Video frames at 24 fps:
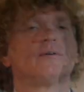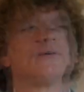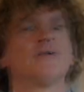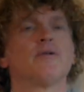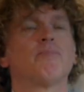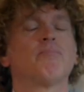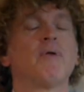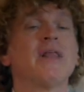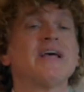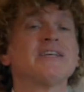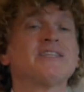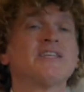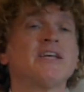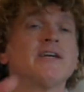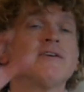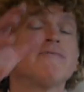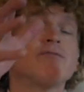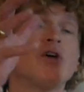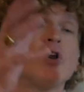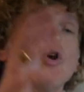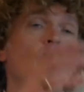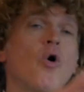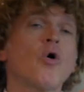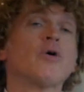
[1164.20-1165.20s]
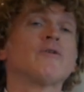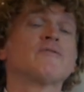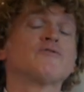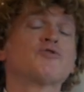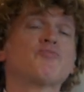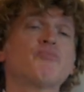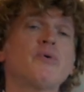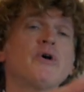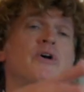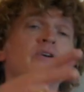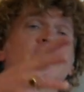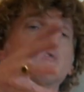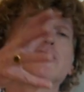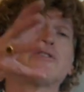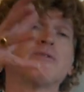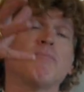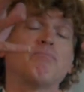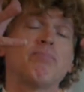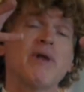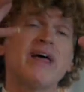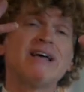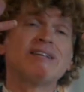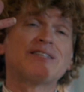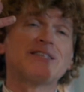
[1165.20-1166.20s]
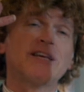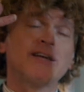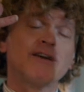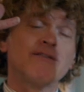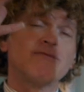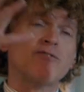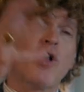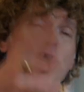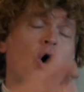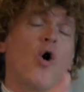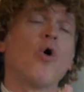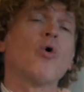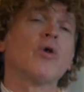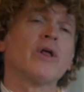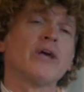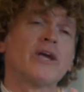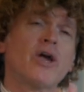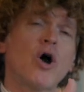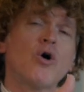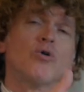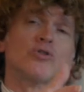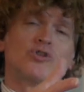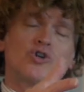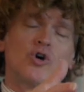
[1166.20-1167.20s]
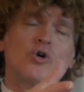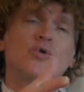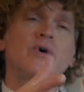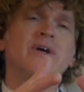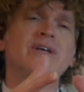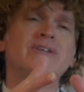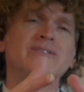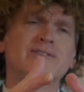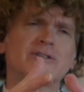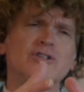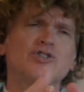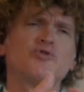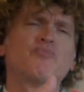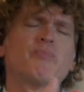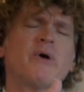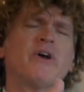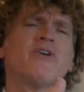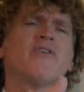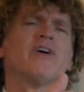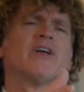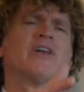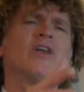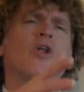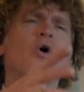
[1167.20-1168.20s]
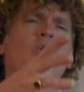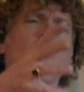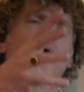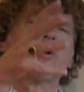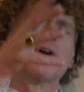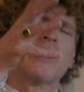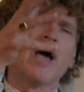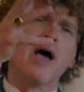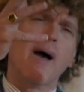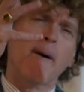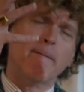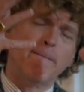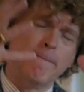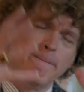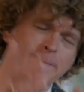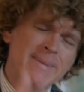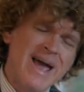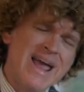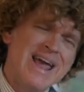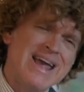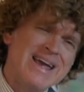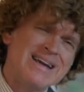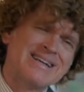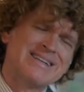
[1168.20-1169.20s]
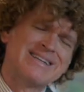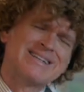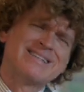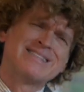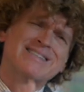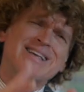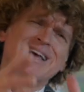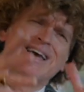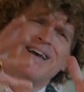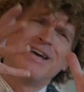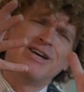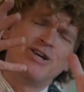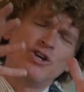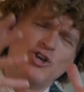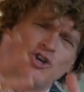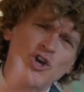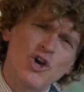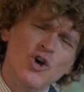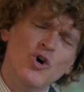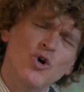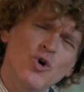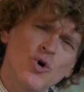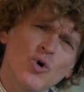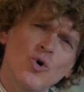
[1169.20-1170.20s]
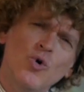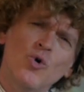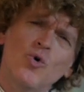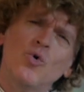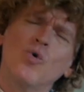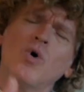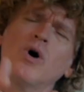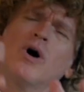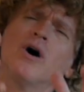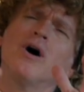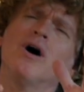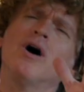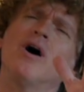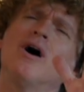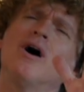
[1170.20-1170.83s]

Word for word: the blessing of the Lord of spirits the blessing of the Holy Ghost who is the Spirit Lord makes you